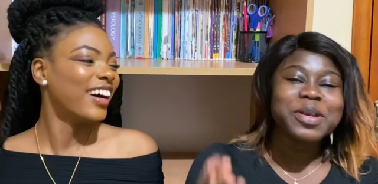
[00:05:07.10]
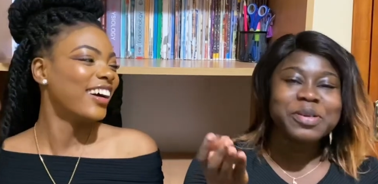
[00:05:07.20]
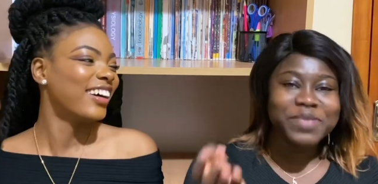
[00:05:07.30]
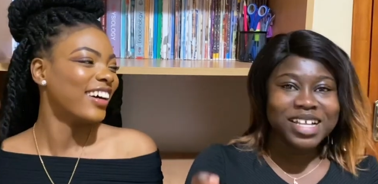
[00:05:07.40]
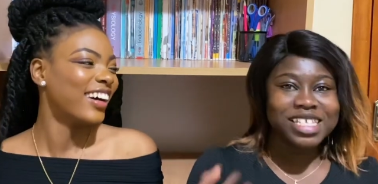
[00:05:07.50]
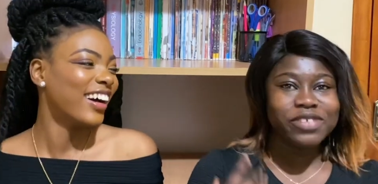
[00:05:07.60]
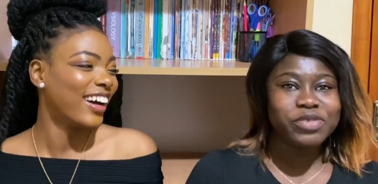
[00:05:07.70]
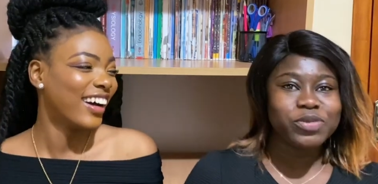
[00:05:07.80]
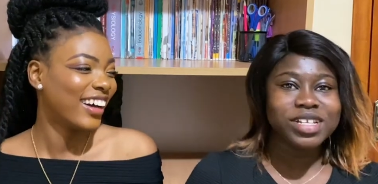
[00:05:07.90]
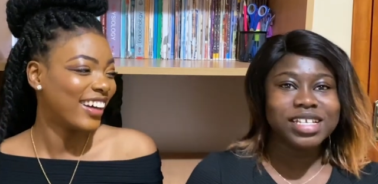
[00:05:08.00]
Speaker 1: but if
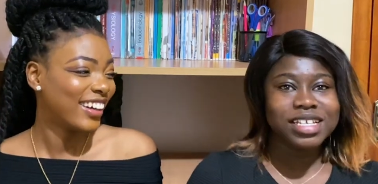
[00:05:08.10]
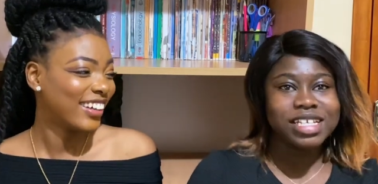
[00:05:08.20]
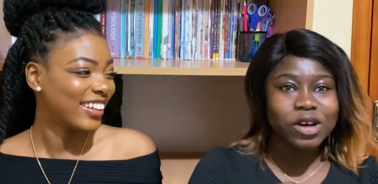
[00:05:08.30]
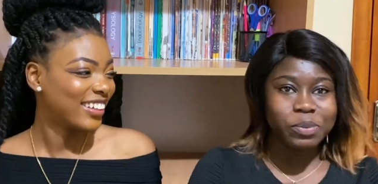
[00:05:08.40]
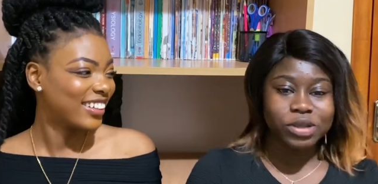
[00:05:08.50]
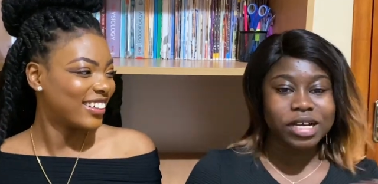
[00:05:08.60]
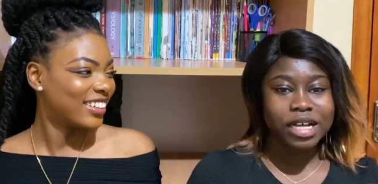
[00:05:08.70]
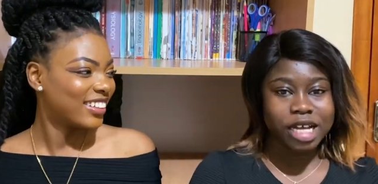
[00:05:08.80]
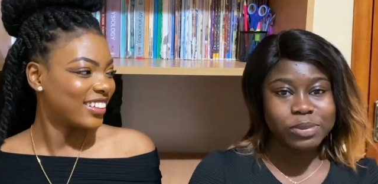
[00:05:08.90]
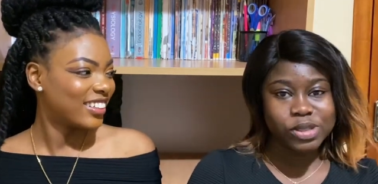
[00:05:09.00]
you really need help you can
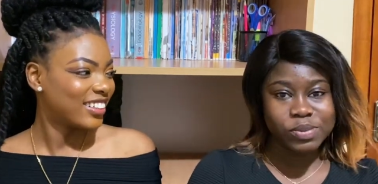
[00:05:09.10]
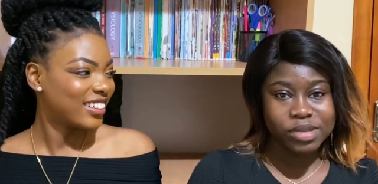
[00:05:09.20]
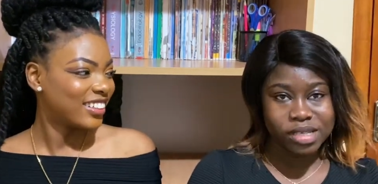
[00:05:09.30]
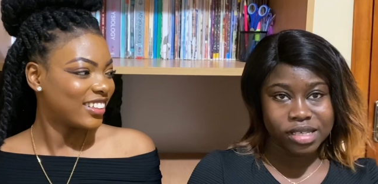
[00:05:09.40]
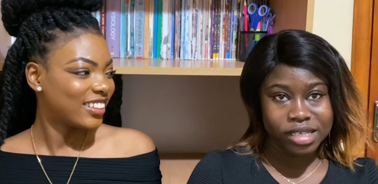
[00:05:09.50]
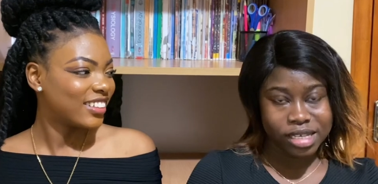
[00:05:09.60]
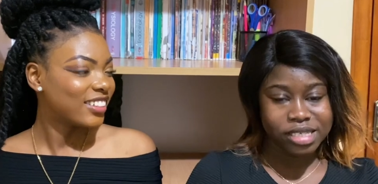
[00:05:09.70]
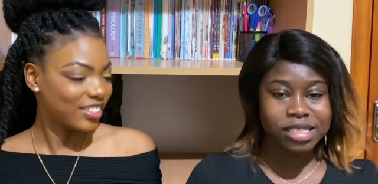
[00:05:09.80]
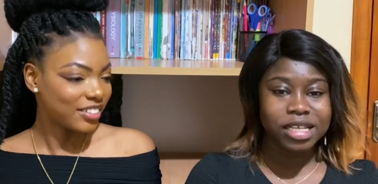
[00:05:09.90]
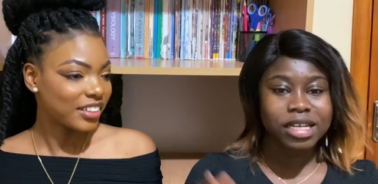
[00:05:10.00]
come to me yes
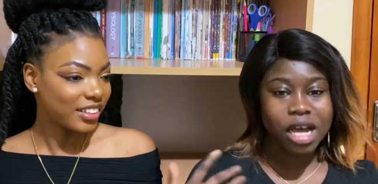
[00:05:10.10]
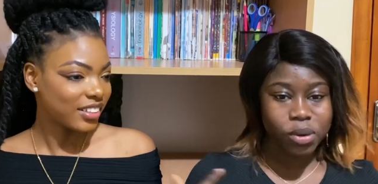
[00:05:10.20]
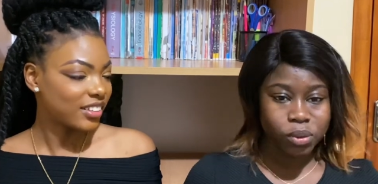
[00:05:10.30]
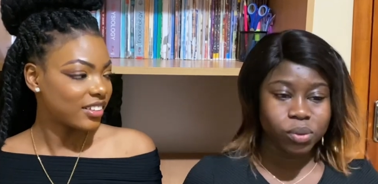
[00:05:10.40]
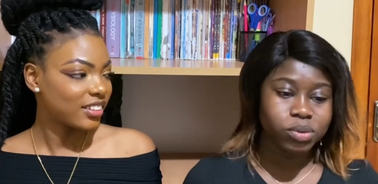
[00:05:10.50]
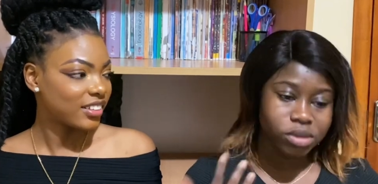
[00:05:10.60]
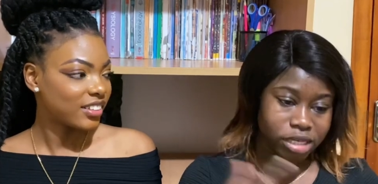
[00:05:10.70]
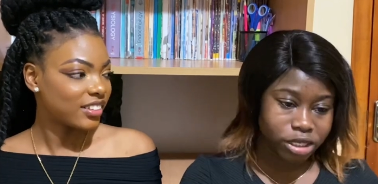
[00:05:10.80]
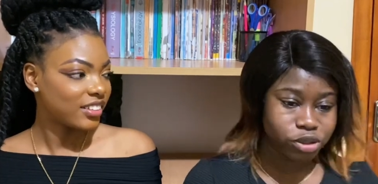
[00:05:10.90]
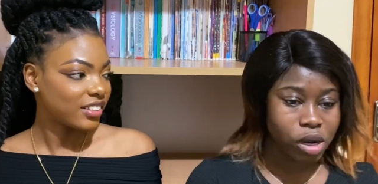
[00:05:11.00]
then i'll
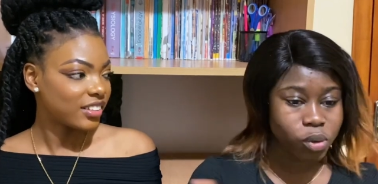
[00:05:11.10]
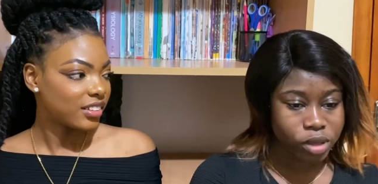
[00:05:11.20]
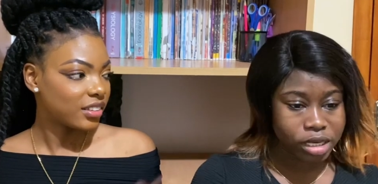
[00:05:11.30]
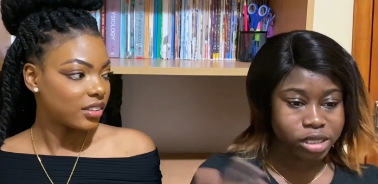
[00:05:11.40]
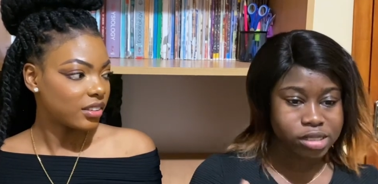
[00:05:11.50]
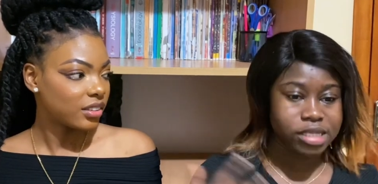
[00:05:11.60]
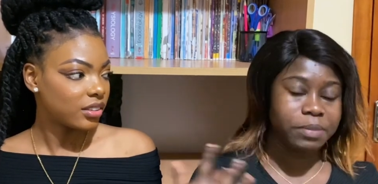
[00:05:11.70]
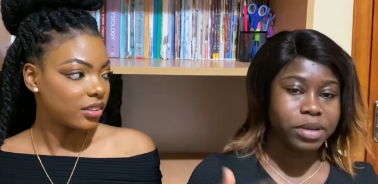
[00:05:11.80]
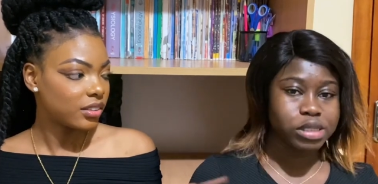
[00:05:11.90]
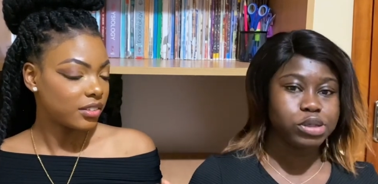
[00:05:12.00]
let you i'll connect the
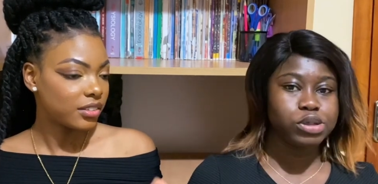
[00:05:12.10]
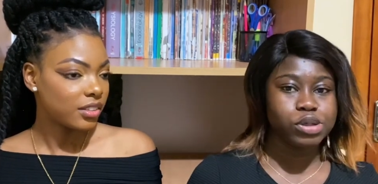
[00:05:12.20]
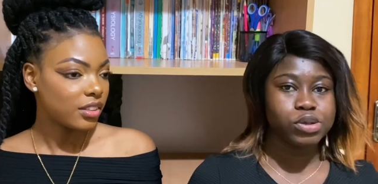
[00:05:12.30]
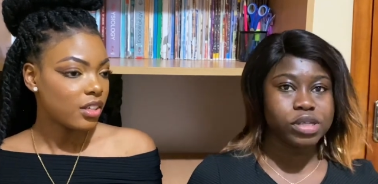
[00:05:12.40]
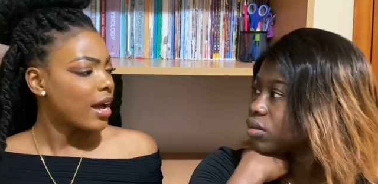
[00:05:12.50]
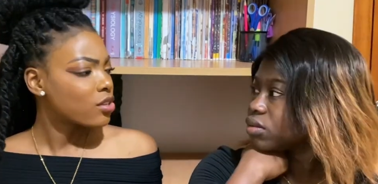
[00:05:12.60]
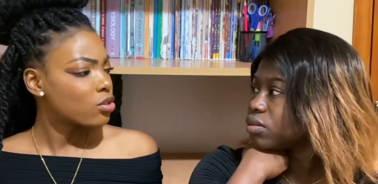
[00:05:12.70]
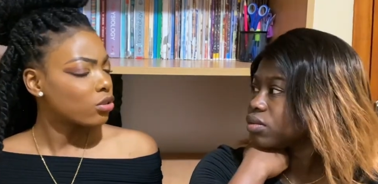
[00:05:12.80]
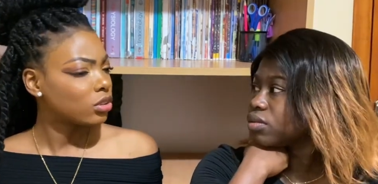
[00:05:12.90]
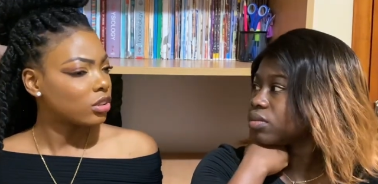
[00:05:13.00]
person to you uh,
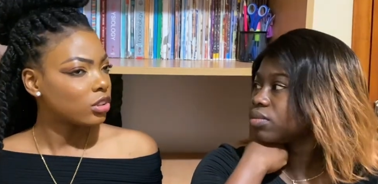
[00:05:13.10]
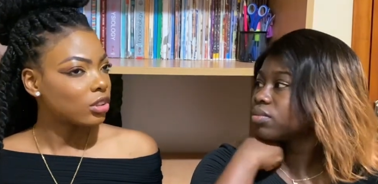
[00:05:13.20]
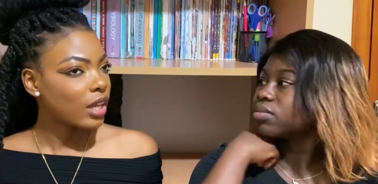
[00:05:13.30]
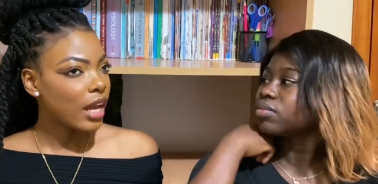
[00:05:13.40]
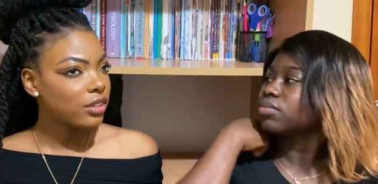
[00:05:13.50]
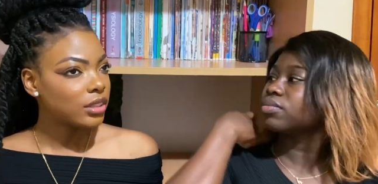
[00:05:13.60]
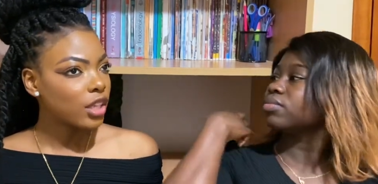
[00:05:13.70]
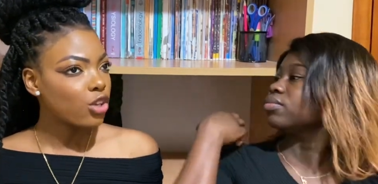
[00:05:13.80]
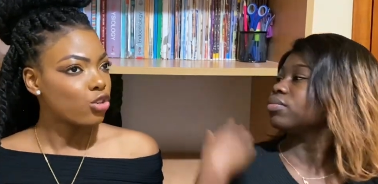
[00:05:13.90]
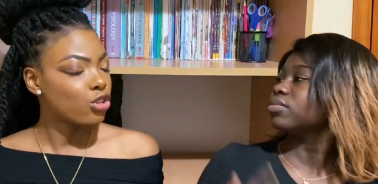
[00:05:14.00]
Speaker 2: so are you
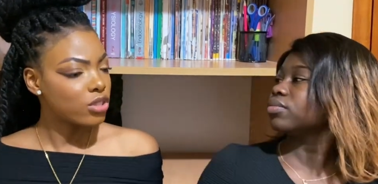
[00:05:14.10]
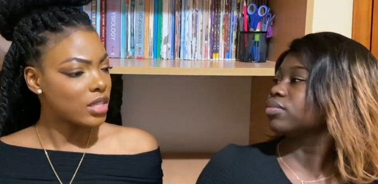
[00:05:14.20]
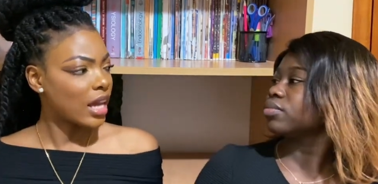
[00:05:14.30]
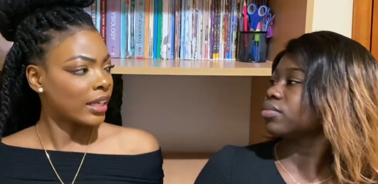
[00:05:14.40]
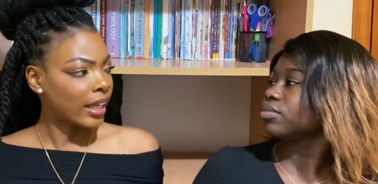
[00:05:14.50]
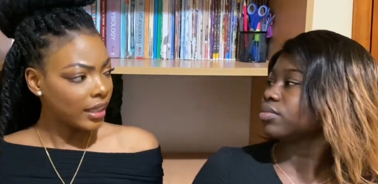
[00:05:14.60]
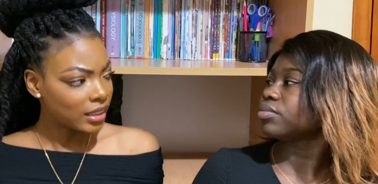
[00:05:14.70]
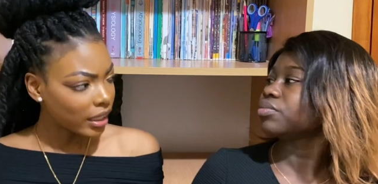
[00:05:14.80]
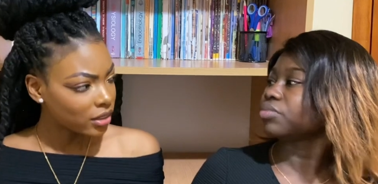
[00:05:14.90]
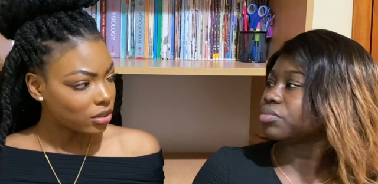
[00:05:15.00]
saying you used an
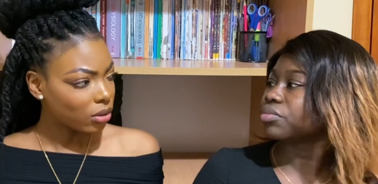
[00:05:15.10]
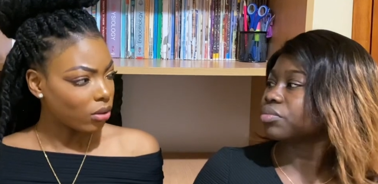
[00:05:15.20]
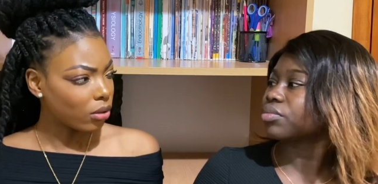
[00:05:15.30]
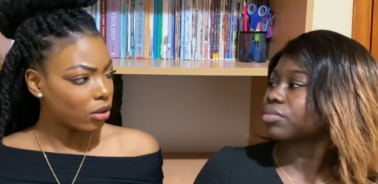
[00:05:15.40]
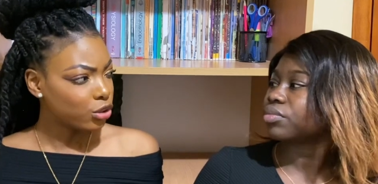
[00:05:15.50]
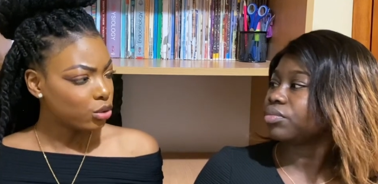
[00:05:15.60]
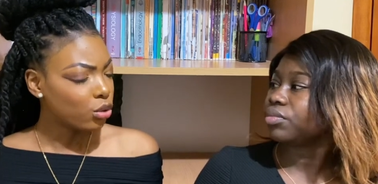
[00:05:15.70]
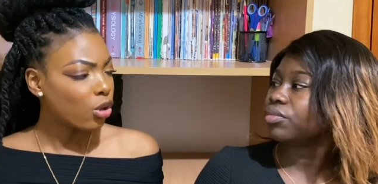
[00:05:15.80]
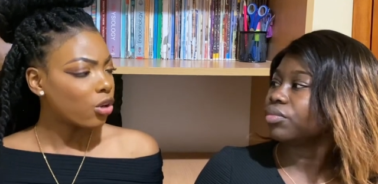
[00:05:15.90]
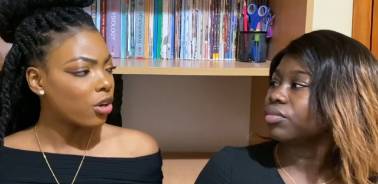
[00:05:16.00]
agent or you
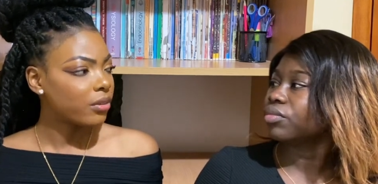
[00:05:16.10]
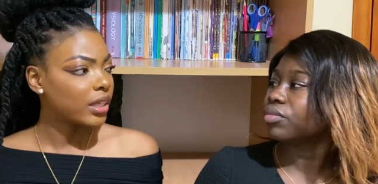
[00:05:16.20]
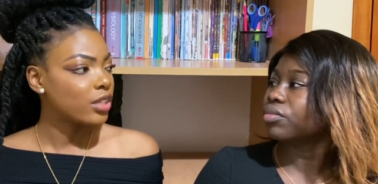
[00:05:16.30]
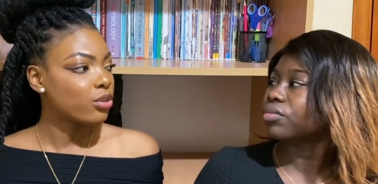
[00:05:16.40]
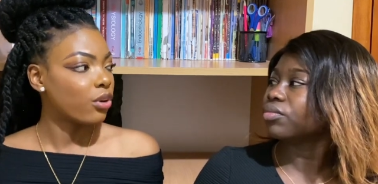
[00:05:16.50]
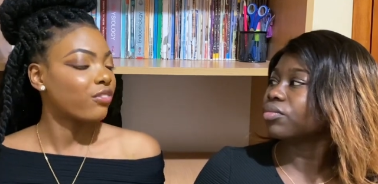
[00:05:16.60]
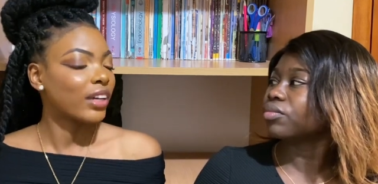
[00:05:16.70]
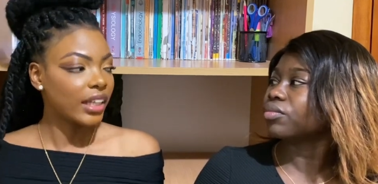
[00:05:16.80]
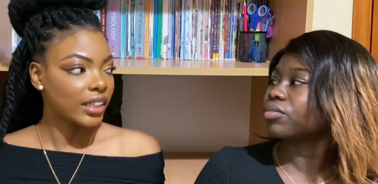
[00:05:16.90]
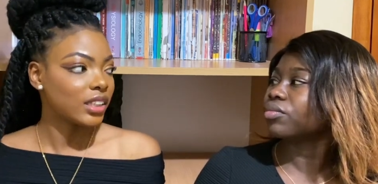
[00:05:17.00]
already know of
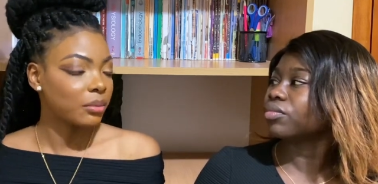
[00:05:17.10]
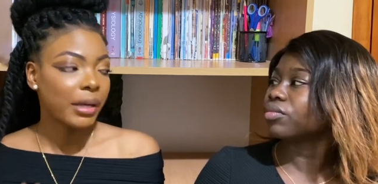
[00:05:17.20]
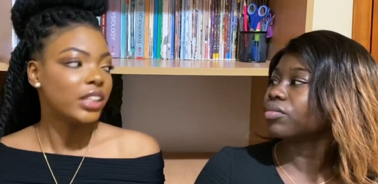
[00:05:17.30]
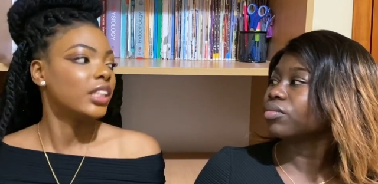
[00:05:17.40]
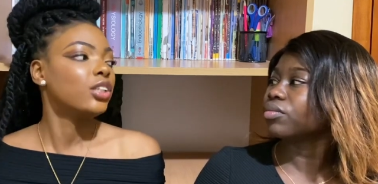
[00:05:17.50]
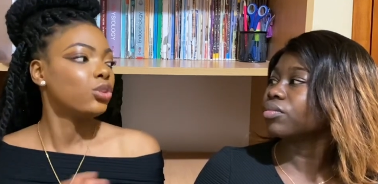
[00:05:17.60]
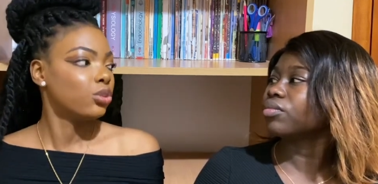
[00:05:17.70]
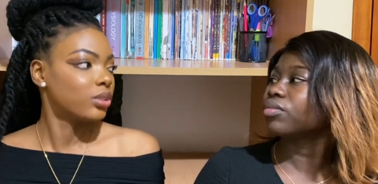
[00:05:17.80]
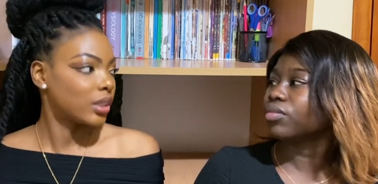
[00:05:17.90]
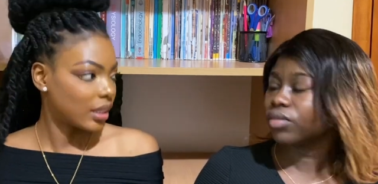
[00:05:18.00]
an agent but you didn't
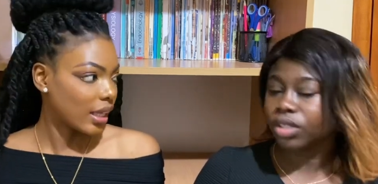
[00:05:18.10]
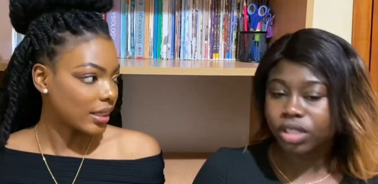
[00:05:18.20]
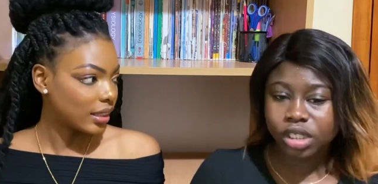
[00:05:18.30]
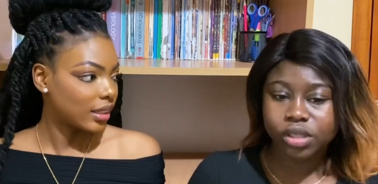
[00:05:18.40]
use
Speaker 1: that okay